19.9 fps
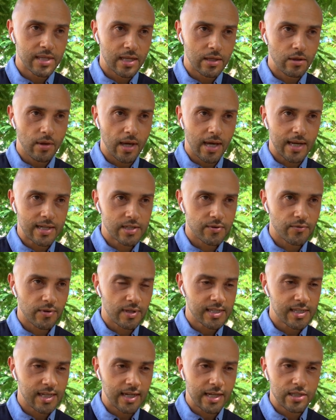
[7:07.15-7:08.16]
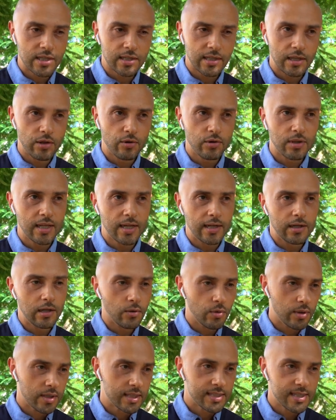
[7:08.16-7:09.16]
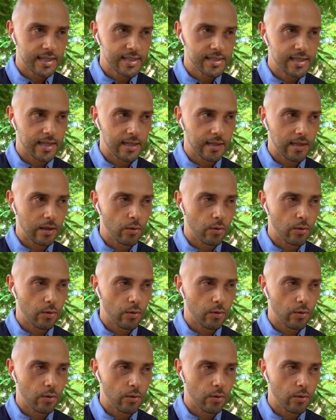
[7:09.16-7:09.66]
that you had as a real estate agent that you didn't know existed?